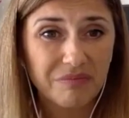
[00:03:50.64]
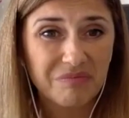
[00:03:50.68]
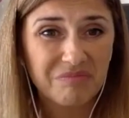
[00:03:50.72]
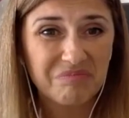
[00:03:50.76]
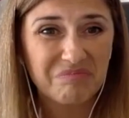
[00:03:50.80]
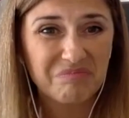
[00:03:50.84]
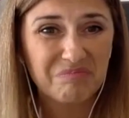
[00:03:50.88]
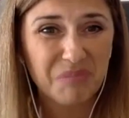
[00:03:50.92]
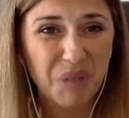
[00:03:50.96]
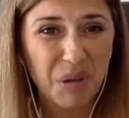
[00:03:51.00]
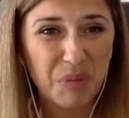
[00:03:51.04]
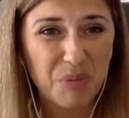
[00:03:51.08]

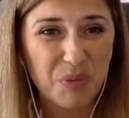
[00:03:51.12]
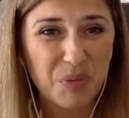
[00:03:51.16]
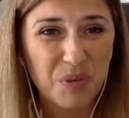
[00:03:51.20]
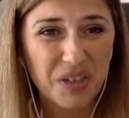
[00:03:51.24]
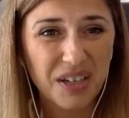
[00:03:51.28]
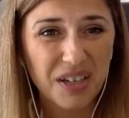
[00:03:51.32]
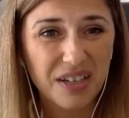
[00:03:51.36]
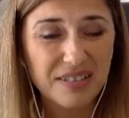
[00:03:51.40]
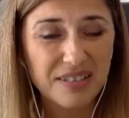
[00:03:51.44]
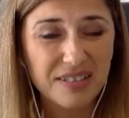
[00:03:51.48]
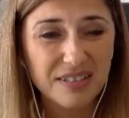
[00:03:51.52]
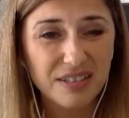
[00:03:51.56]
Maybe we
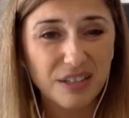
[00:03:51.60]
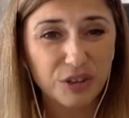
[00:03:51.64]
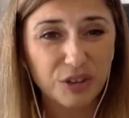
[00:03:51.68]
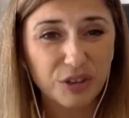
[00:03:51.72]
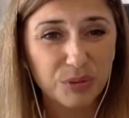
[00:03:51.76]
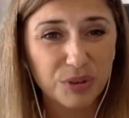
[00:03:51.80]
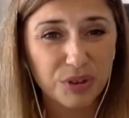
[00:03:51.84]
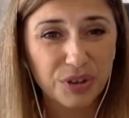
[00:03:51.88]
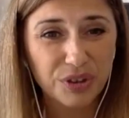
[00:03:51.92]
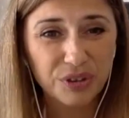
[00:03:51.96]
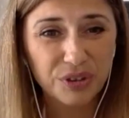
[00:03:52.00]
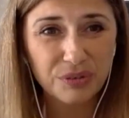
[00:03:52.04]
can start
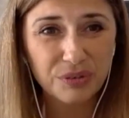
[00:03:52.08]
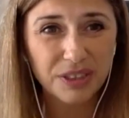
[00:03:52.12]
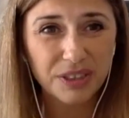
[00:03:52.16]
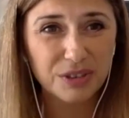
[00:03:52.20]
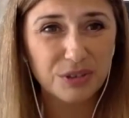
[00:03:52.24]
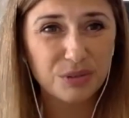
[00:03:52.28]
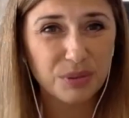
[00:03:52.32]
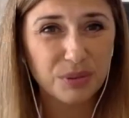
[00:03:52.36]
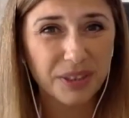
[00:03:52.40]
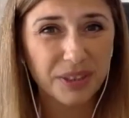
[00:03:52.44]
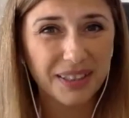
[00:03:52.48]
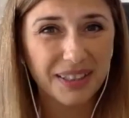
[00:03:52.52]
with you,
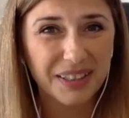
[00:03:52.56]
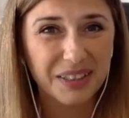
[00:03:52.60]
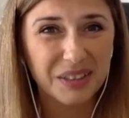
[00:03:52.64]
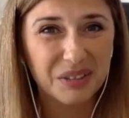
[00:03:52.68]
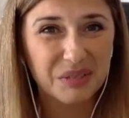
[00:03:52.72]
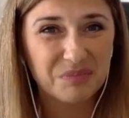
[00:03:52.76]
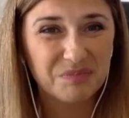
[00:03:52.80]
Antoniette.